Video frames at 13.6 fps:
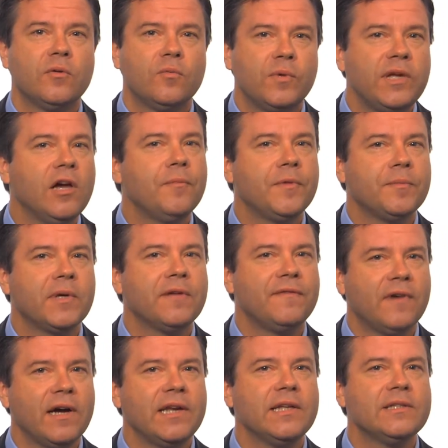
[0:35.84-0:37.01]
We help them get
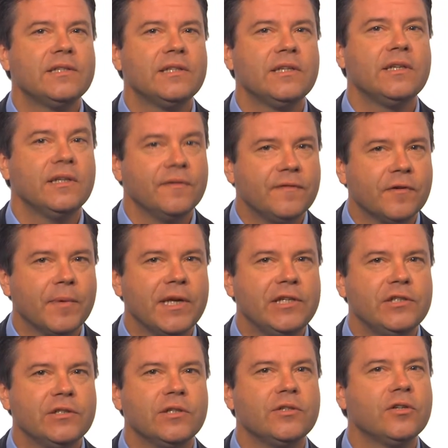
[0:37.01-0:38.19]
financing and
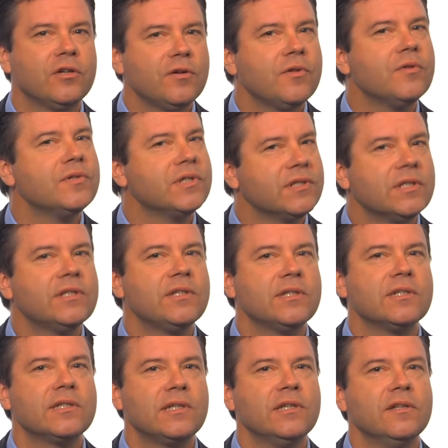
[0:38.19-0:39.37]
information to turn those existing
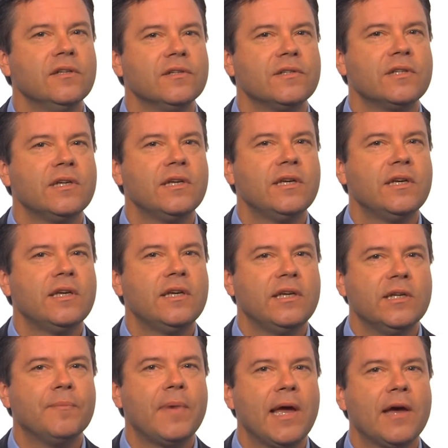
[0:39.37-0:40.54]
skills
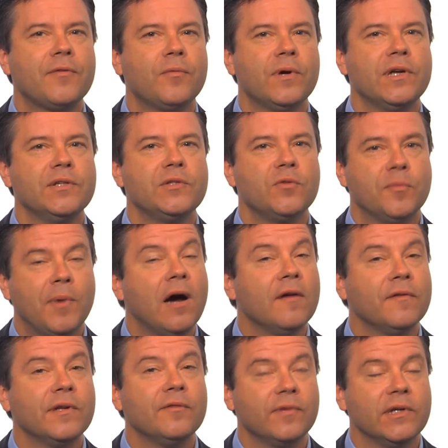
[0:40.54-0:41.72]
into pathways to a
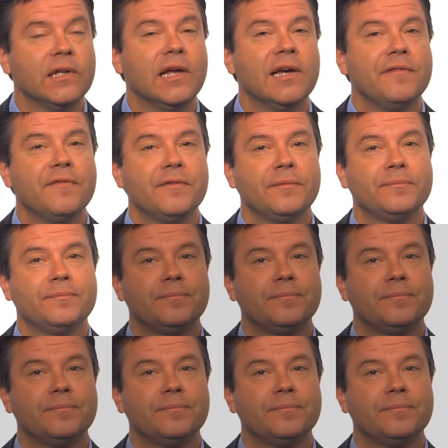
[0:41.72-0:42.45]
poverty free life.